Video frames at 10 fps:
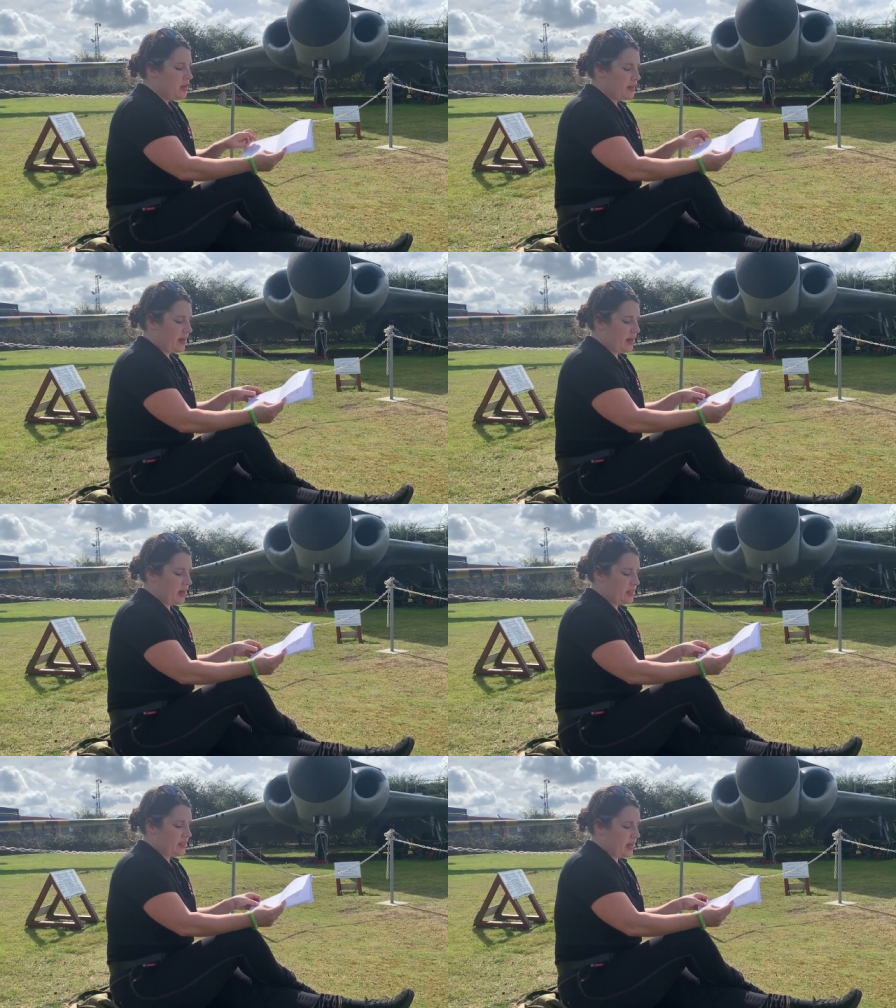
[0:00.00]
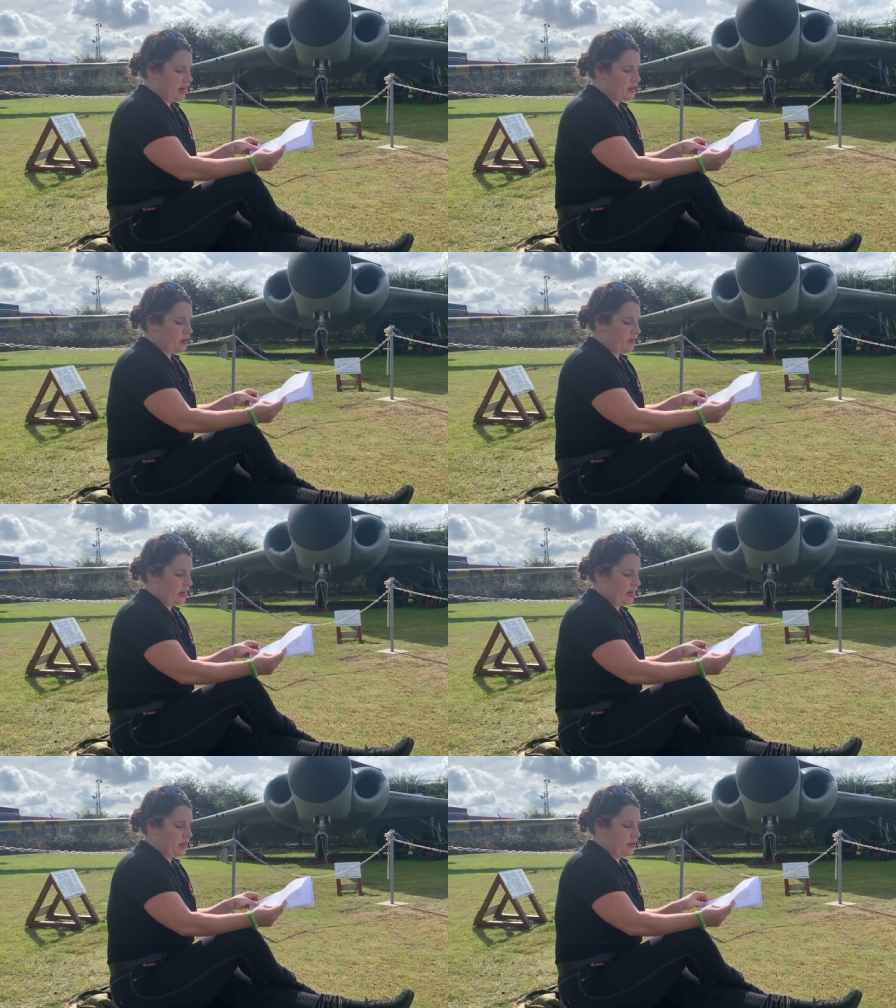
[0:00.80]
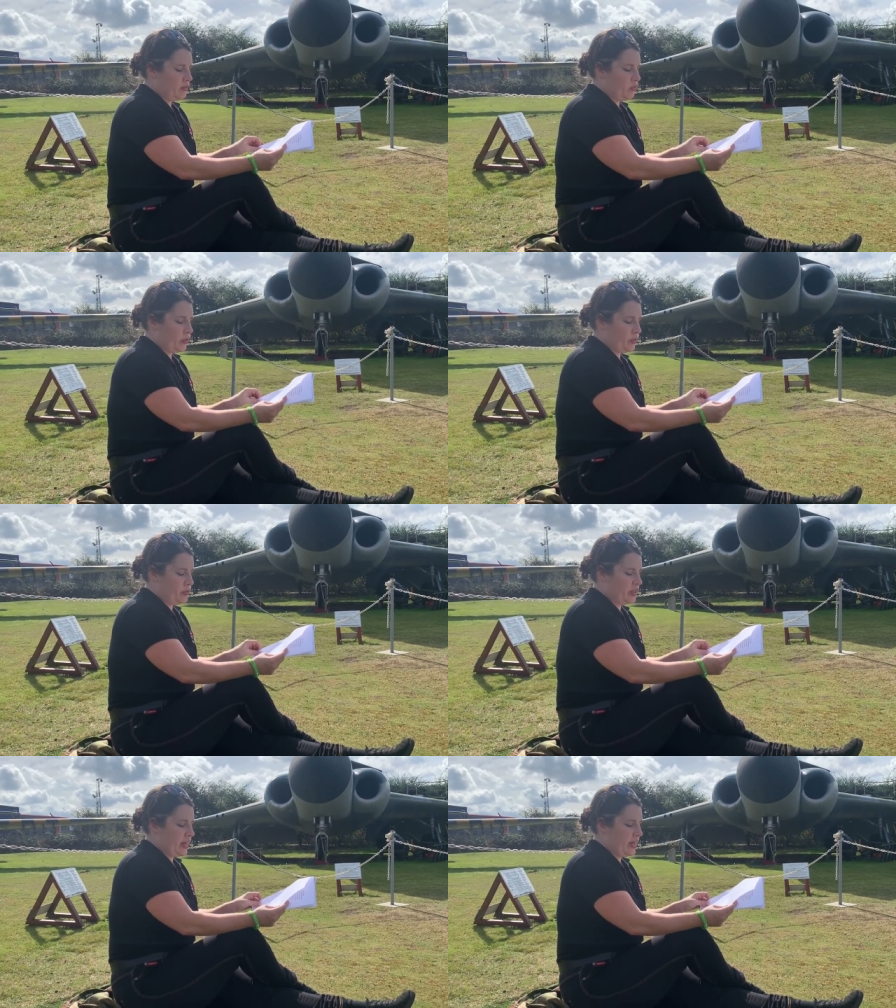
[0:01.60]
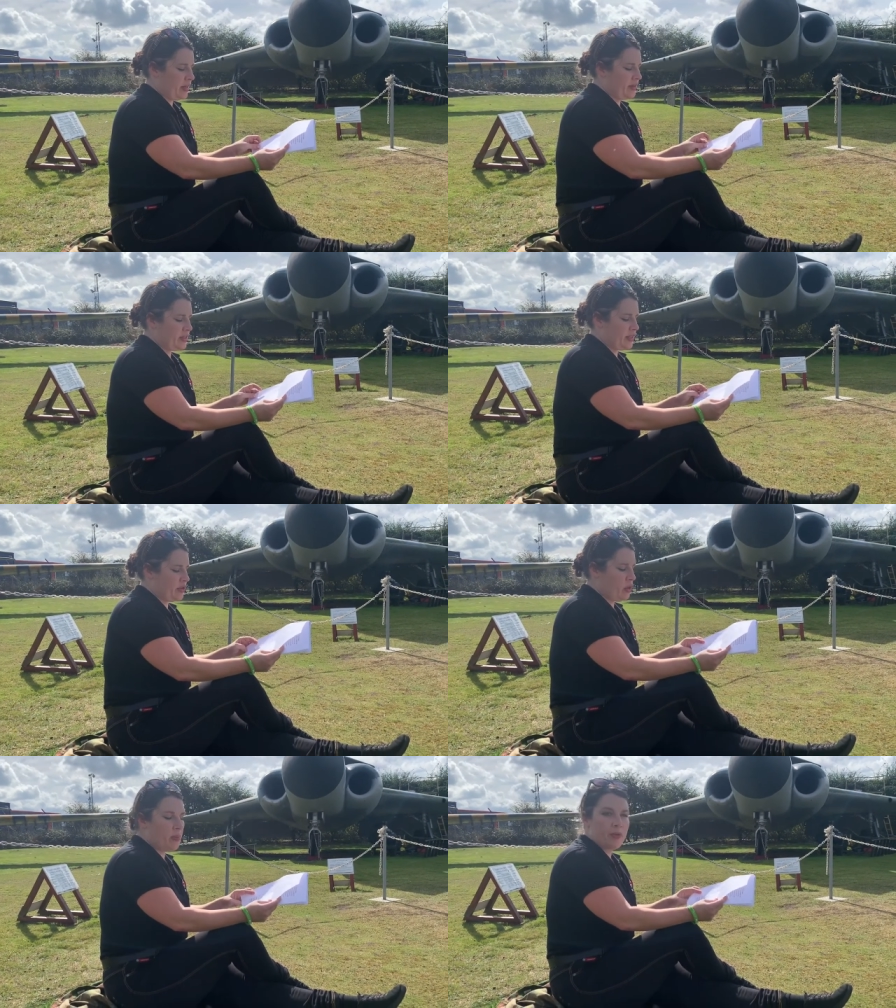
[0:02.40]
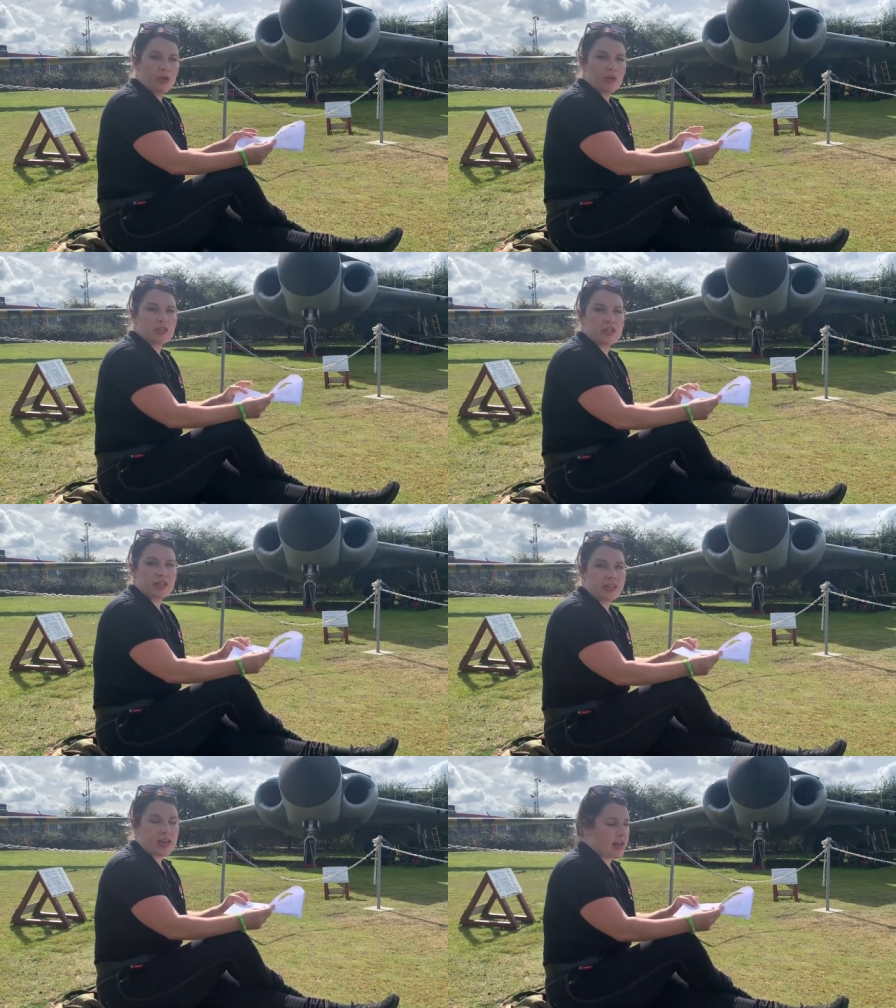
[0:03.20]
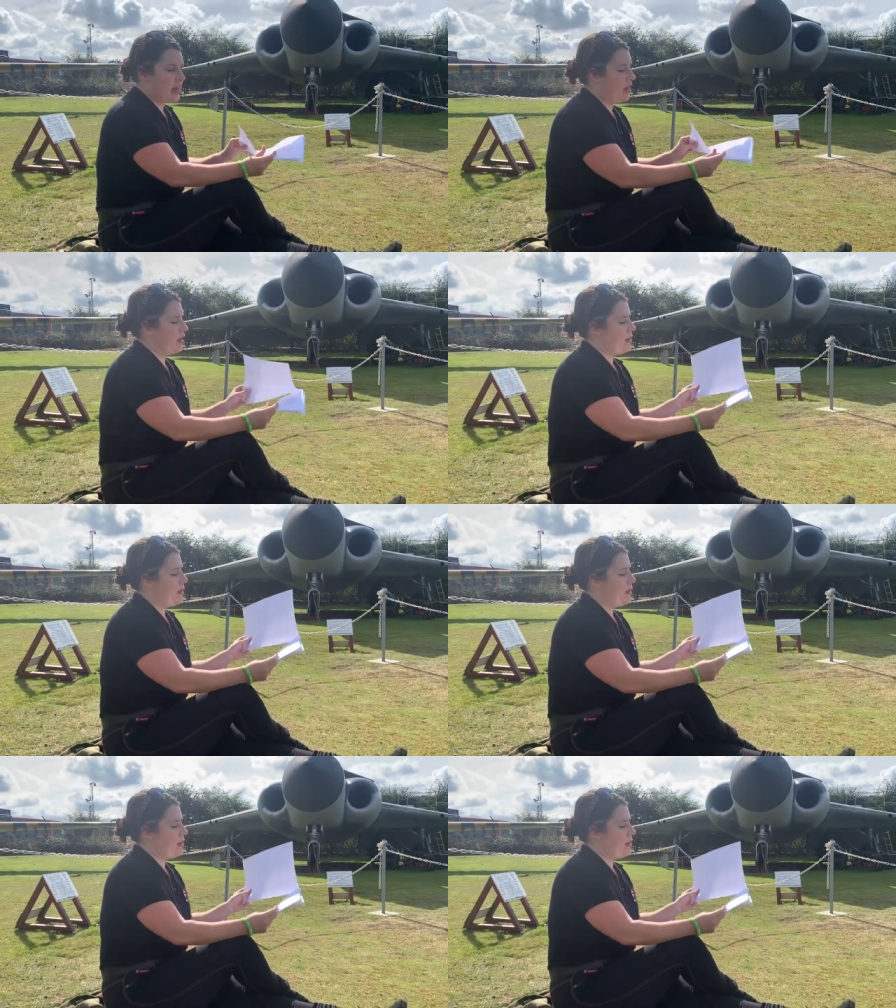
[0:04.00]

The Estates of England ruled England did not belong to the king,